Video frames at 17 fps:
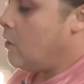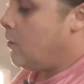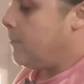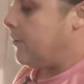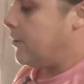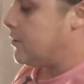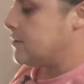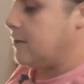
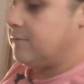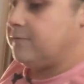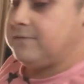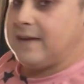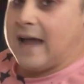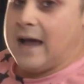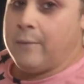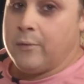because I've
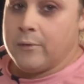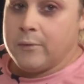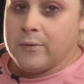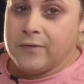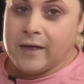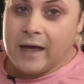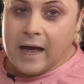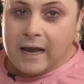found that
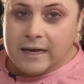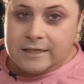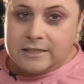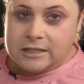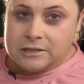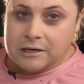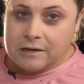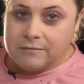with the
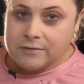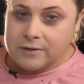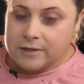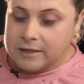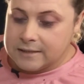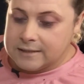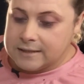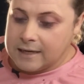halogen oven,
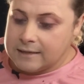it